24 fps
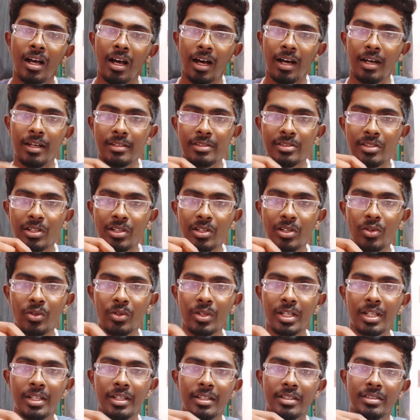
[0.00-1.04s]
horizontal
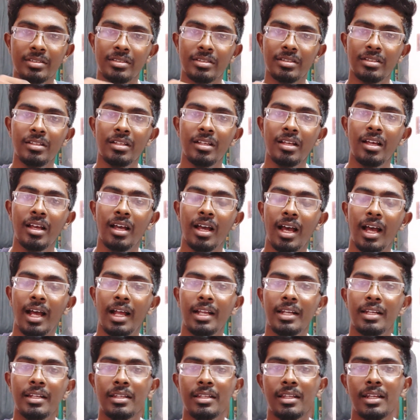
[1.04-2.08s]
orientation
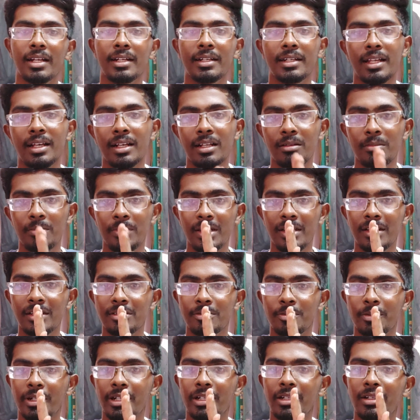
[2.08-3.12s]
and the rectangle B is
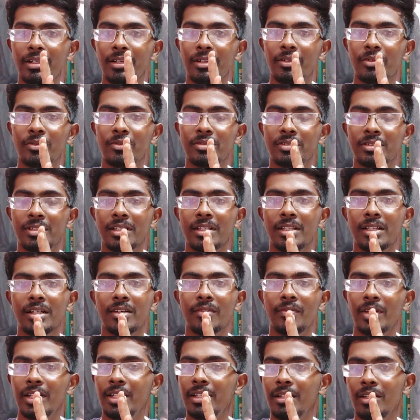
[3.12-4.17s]
printed using
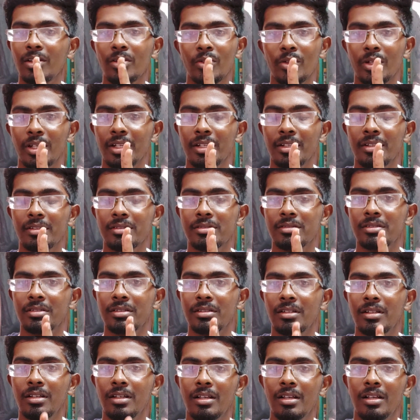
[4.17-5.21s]
vertical orientation.
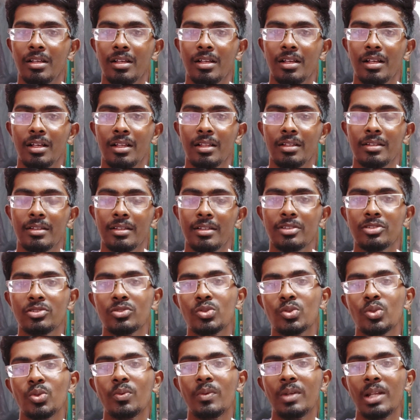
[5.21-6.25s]
These
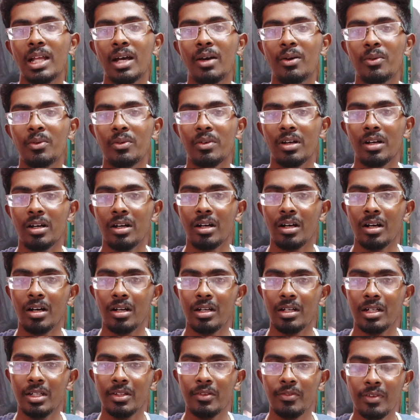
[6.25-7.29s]
two will
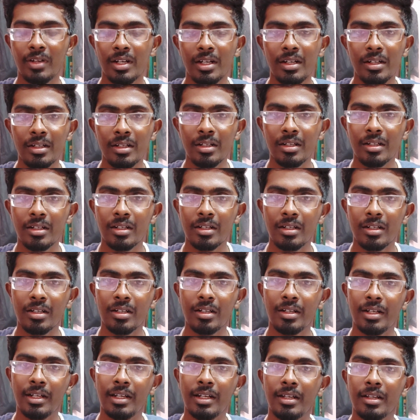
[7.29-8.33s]
have different
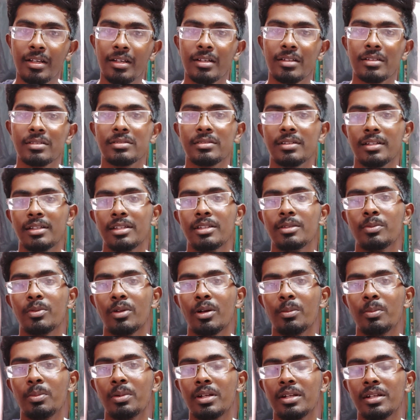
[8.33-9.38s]
strength
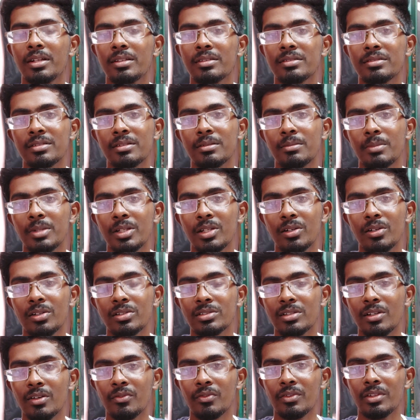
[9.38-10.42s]
properties
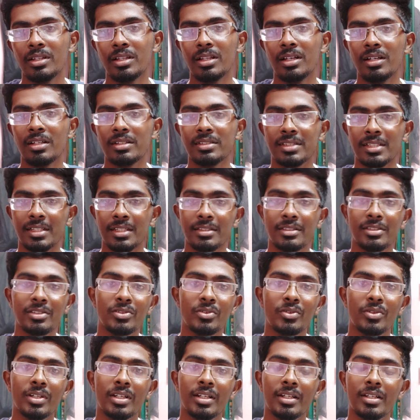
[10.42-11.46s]
because of the change in
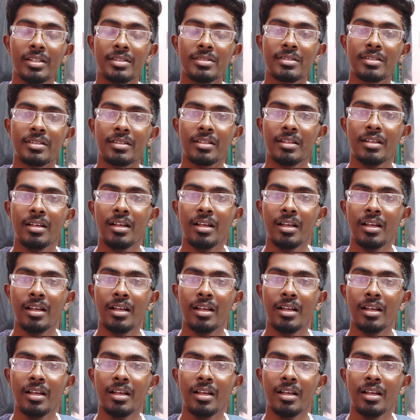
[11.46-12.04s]
orientation.